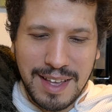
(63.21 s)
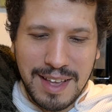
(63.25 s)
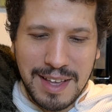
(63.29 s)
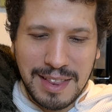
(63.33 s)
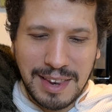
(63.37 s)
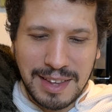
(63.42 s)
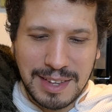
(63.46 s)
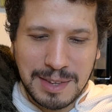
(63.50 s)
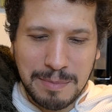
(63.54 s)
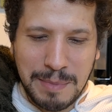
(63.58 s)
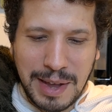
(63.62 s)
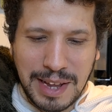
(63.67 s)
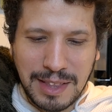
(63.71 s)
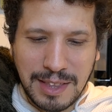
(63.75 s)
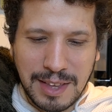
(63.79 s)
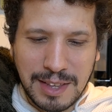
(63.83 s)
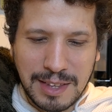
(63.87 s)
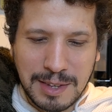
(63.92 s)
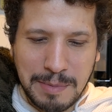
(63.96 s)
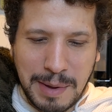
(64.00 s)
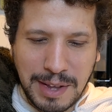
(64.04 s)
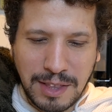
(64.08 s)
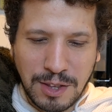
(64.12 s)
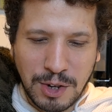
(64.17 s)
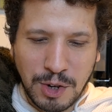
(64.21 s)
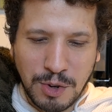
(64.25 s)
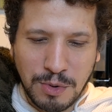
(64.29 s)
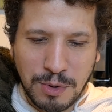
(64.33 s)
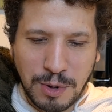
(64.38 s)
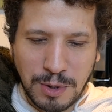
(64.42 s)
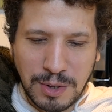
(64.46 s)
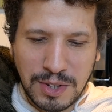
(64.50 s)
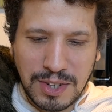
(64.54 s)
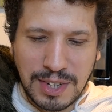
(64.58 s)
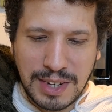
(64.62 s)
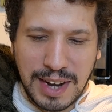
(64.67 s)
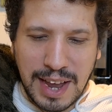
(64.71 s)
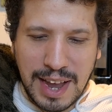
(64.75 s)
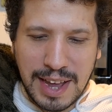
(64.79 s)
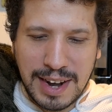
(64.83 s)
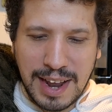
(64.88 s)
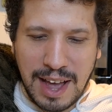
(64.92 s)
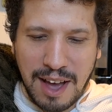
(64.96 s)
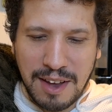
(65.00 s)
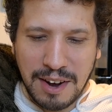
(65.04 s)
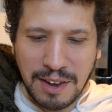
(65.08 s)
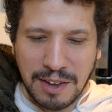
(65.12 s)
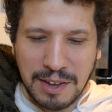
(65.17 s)
Let's make the trolls stand
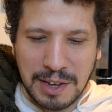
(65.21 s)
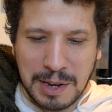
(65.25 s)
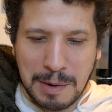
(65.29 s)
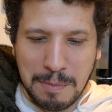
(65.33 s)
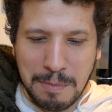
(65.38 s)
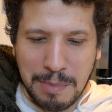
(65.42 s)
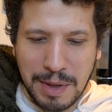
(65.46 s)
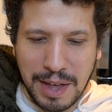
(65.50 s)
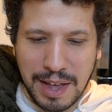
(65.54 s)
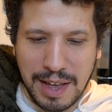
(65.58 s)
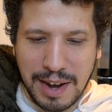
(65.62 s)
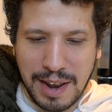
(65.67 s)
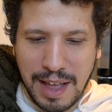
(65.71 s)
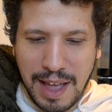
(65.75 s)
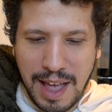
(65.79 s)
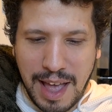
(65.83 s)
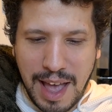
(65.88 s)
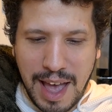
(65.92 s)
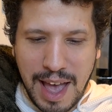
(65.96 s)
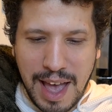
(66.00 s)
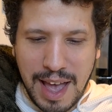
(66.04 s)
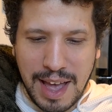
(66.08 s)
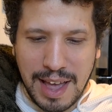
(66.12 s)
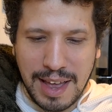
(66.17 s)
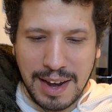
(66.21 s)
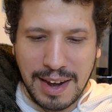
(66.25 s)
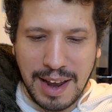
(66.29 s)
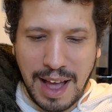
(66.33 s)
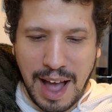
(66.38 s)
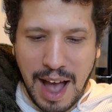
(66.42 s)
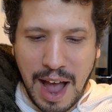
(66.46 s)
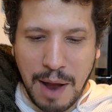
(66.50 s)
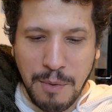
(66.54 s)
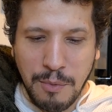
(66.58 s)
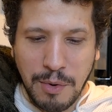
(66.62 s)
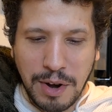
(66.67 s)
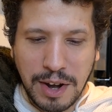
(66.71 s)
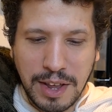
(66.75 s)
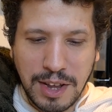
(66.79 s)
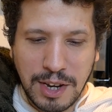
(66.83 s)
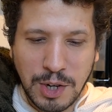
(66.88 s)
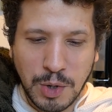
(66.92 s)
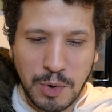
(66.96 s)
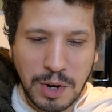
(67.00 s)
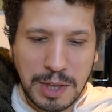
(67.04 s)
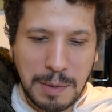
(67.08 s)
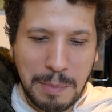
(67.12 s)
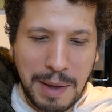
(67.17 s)
out a good bit. And I really
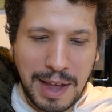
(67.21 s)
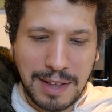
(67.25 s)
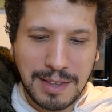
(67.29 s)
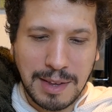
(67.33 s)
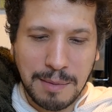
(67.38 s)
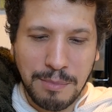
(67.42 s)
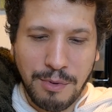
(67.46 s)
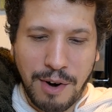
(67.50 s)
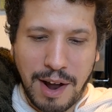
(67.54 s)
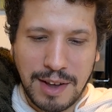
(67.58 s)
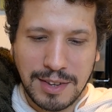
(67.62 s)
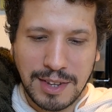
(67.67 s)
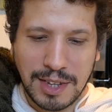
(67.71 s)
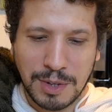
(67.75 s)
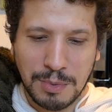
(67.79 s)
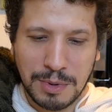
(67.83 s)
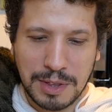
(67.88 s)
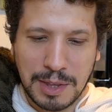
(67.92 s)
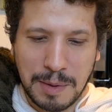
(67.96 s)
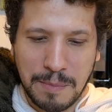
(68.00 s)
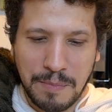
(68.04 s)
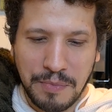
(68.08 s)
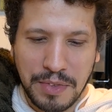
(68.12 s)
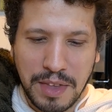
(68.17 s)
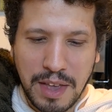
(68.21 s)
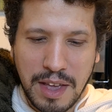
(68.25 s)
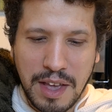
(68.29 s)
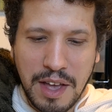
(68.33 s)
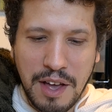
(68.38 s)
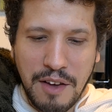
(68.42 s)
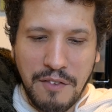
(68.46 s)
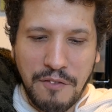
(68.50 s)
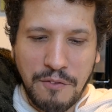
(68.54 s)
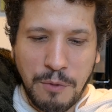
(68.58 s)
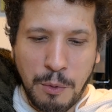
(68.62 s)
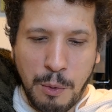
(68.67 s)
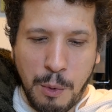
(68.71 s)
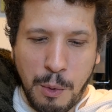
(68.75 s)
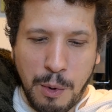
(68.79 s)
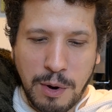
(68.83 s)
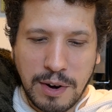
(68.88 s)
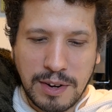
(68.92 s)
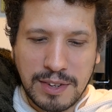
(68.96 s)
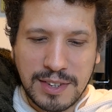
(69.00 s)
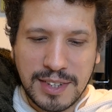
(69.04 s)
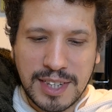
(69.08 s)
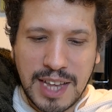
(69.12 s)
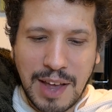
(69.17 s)
enjoyed the painting process with them.
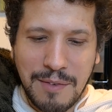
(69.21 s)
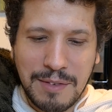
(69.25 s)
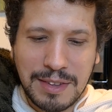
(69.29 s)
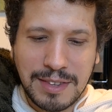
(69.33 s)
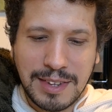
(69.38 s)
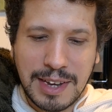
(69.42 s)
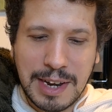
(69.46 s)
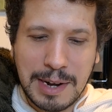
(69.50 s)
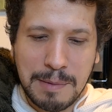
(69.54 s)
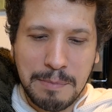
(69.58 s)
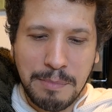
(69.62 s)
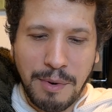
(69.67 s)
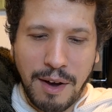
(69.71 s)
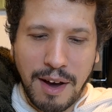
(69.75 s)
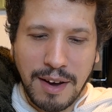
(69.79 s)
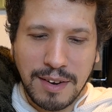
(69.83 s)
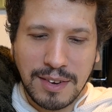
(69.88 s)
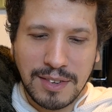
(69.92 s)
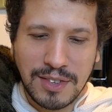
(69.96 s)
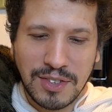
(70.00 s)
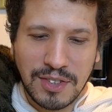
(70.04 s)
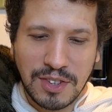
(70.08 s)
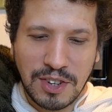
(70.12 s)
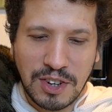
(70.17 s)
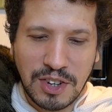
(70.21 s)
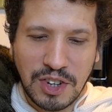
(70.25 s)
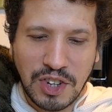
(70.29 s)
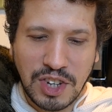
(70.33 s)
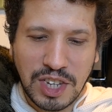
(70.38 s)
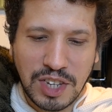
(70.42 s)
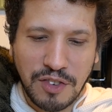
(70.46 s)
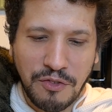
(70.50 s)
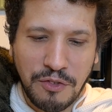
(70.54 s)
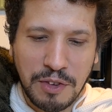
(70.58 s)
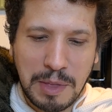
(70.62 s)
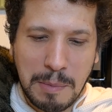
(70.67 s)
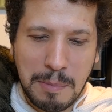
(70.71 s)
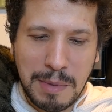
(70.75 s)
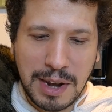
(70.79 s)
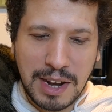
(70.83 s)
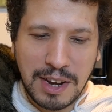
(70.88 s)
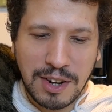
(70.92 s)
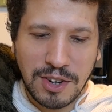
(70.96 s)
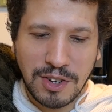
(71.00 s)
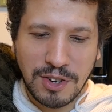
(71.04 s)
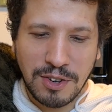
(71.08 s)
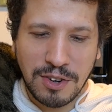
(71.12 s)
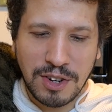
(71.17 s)
For 17 bucks just for the
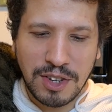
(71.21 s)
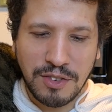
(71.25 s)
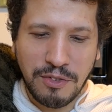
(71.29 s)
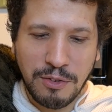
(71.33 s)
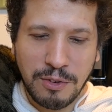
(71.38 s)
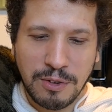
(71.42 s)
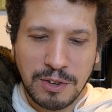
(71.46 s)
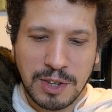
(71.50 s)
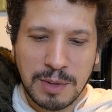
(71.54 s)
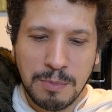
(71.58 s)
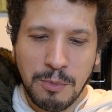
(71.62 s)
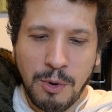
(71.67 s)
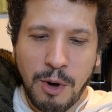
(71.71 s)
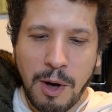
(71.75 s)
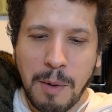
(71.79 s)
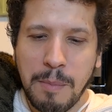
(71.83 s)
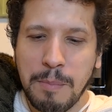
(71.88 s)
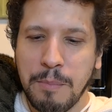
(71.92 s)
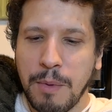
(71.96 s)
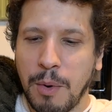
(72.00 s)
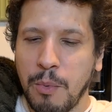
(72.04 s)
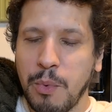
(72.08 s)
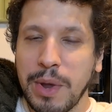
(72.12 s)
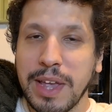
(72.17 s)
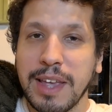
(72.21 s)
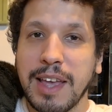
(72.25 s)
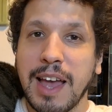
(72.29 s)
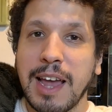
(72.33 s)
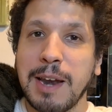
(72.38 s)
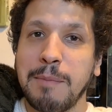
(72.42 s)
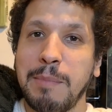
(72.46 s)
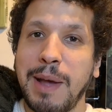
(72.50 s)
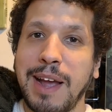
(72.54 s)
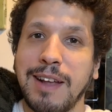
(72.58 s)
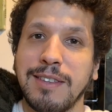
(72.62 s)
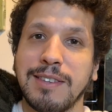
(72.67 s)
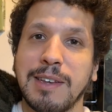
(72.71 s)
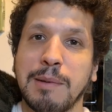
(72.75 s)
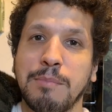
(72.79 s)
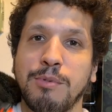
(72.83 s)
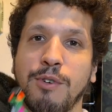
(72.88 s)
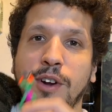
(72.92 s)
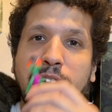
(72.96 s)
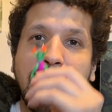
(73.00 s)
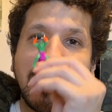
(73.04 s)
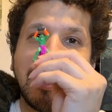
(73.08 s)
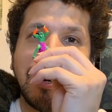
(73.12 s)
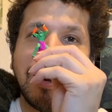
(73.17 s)
miniatures for a small weekend painting
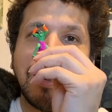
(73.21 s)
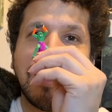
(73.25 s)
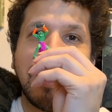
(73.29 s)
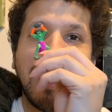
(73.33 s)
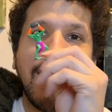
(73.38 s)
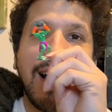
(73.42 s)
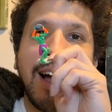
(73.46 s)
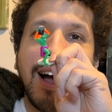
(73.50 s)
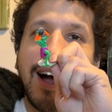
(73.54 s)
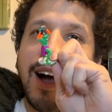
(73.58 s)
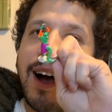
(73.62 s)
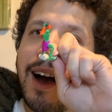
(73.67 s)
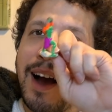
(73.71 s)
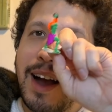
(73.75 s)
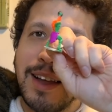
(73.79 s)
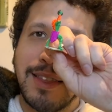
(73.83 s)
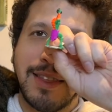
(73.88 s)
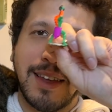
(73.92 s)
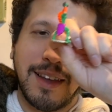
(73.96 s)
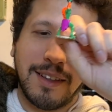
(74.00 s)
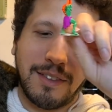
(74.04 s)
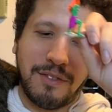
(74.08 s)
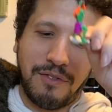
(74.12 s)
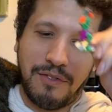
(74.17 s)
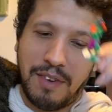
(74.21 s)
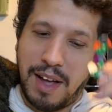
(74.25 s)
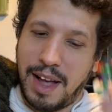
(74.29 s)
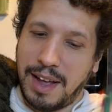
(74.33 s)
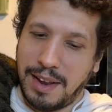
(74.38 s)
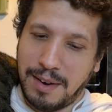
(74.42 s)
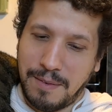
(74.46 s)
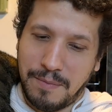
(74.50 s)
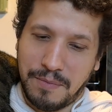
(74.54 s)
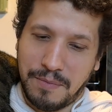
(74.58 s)
project, I think it's fine.